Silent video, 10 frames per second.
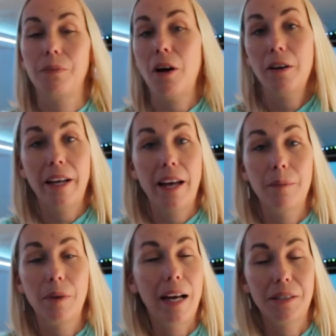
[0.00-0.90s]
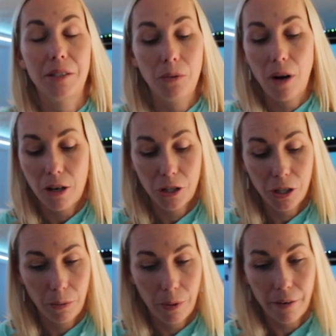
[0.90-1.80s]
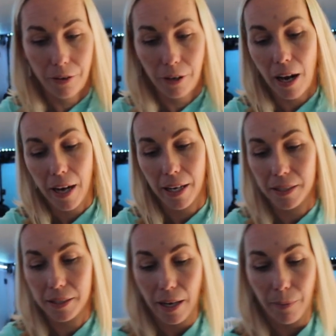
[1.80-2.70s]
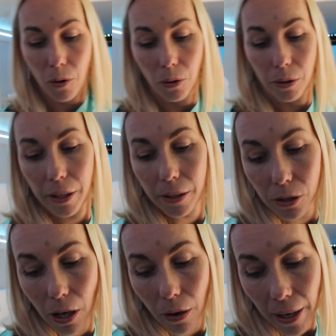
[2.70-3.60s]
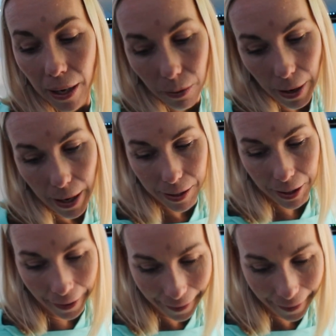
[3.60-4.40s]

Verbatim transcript: R E M, classic rock, sure, whatever. I guess I'm old. So anyways,